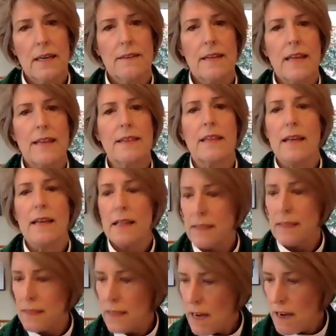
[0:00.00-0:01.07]
that the
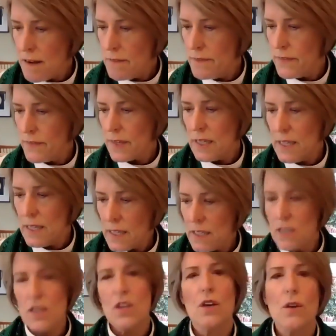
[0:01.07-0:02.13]
love
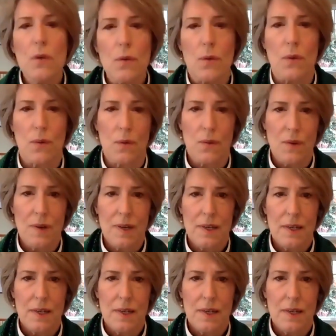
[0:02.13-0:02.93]
in you